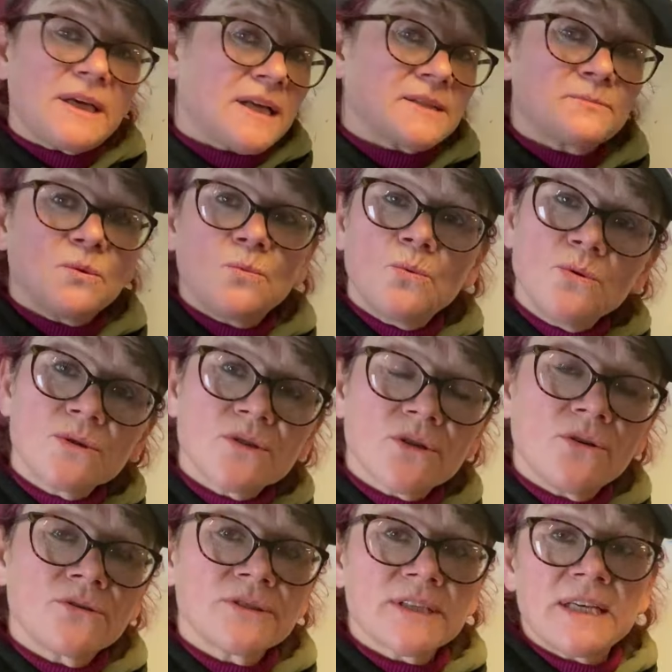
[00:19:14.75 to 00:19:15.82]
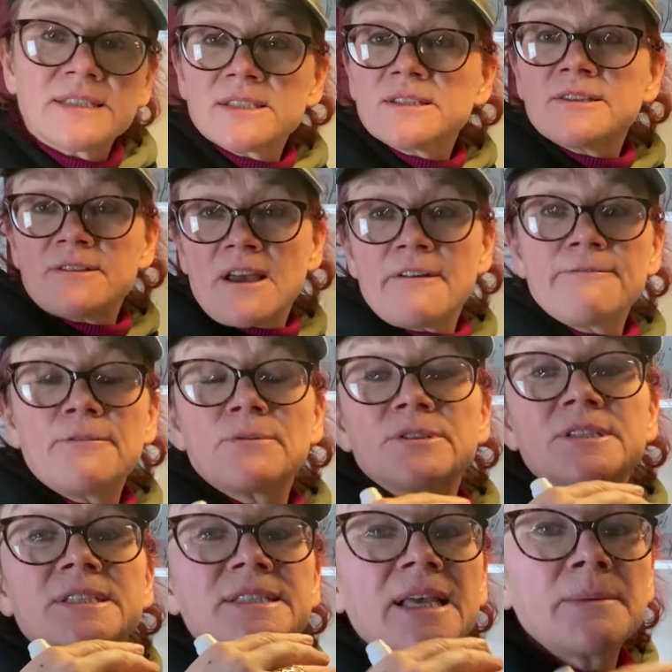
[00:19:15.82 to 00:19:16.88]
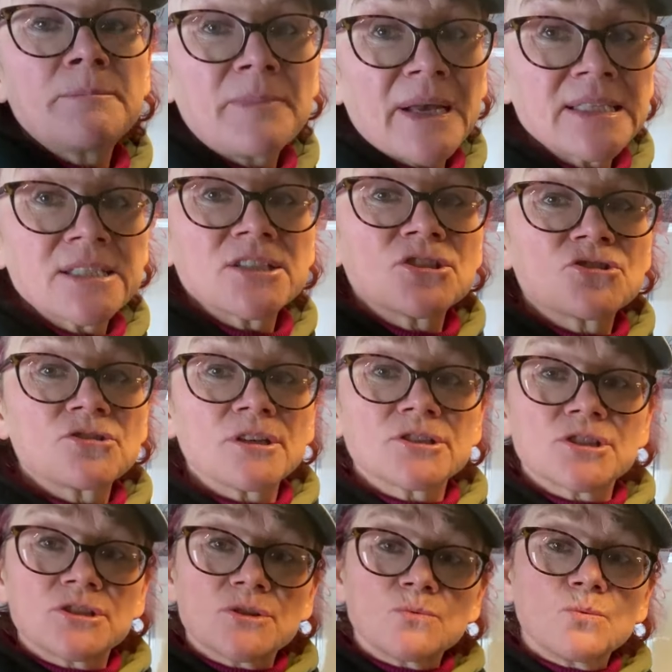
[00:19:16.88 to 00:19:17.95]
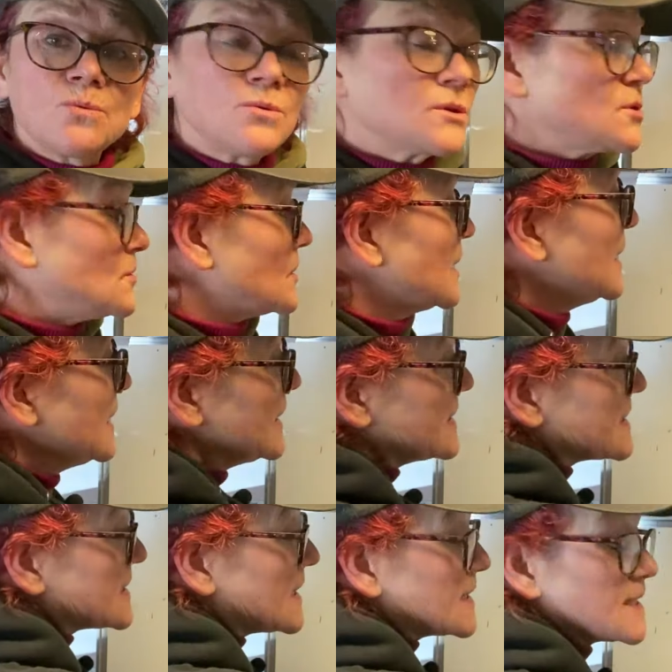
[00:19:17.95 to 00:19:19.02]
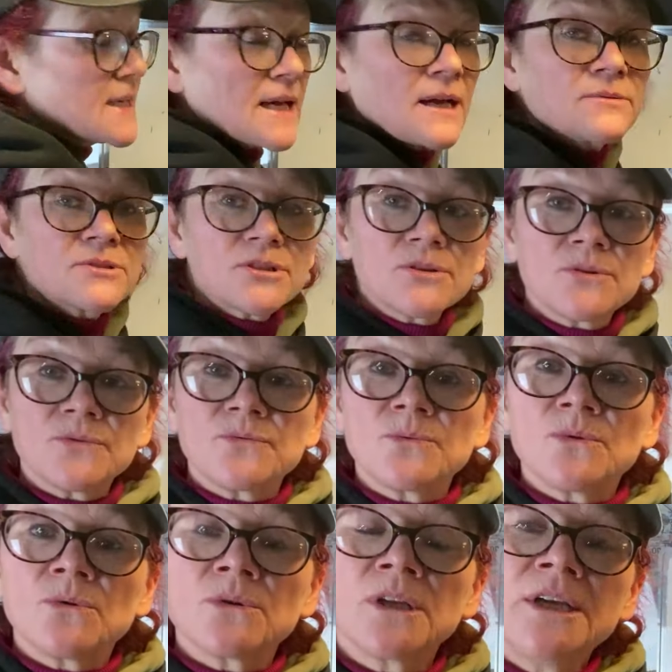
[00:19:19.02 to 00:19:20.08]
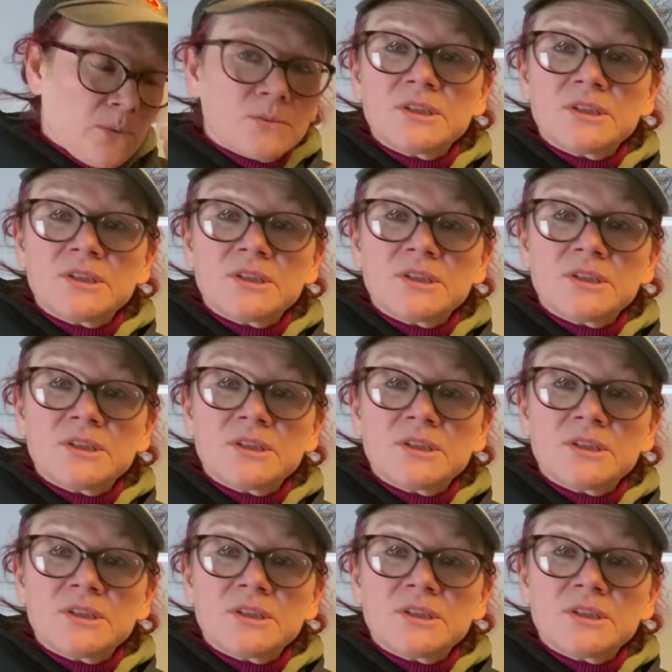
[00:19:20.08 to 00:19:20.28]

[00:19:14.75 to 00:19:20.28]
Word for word: it has more water content, and therefore it is a better structure to walk on instead of the outer hoof wall,